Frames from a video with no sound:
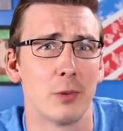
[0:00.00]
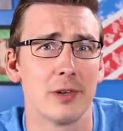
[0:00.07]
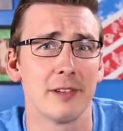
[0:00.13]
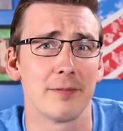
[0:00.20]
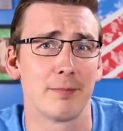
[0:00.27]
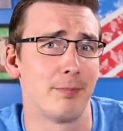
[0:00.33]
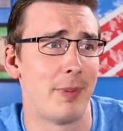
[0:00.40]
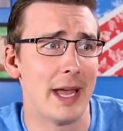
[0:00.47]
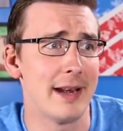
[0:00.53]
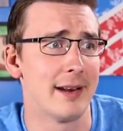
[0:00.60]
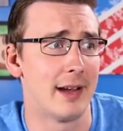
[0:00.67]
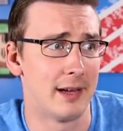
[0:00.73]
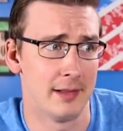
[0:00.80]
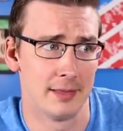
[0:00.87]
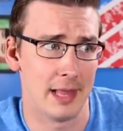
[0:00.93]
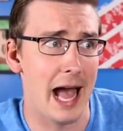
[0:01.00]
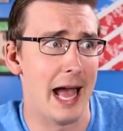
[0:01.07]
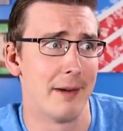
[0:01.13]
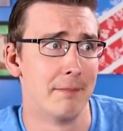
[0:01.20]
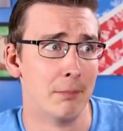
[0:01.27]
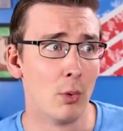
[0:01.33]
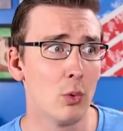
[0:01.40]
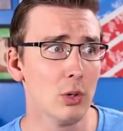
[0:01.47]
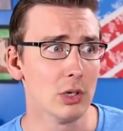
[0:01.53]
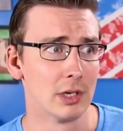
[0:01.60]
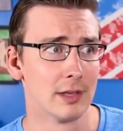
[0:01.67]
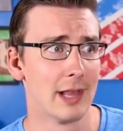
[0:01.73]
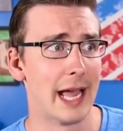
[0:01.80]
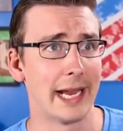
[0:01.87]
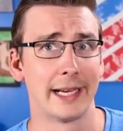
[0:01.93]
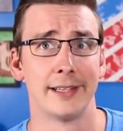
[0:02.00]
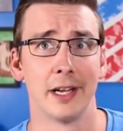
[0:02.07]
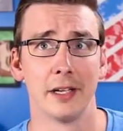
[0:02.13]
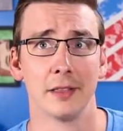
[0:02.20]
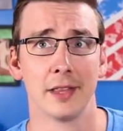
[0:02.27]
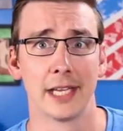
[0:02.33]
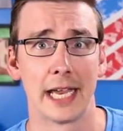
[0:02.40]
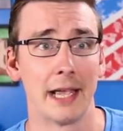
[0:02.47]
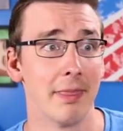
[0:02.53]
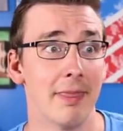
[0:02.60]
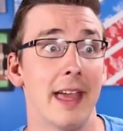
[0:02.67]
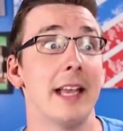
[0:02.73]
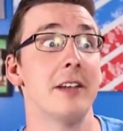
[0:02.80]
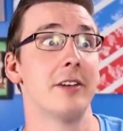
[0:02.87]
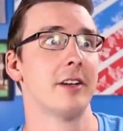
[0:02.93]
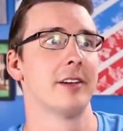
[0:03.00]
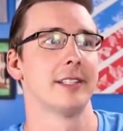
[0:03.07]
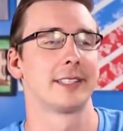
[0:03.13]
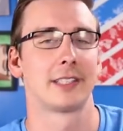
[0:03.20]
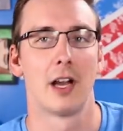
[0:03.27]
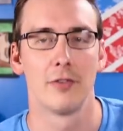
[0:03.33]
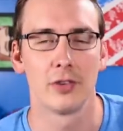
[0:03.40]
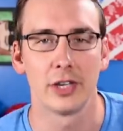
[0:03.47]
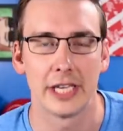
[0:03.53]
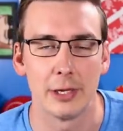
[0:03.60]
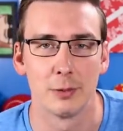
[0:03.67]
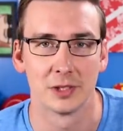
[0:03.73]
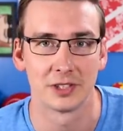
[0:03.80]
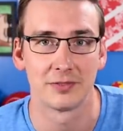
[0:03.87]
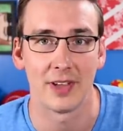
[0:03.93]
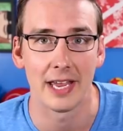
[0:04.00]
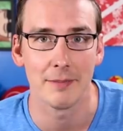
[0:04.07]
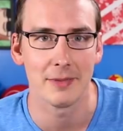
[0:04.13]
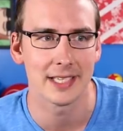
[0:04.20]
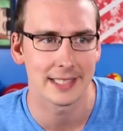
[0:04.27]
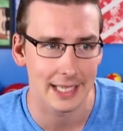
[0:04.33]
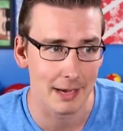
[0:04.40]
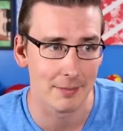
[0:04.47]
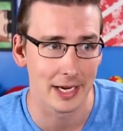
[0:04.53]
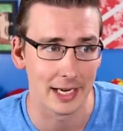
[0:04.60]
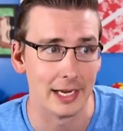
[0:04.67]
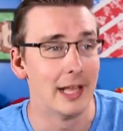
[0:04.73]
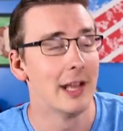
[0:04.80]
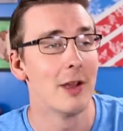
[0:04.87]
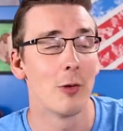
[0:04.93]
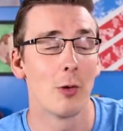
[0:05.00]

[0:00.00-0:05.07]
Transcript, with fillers: would have been a lot more like Dudley, and then to discover he was famous, I mean,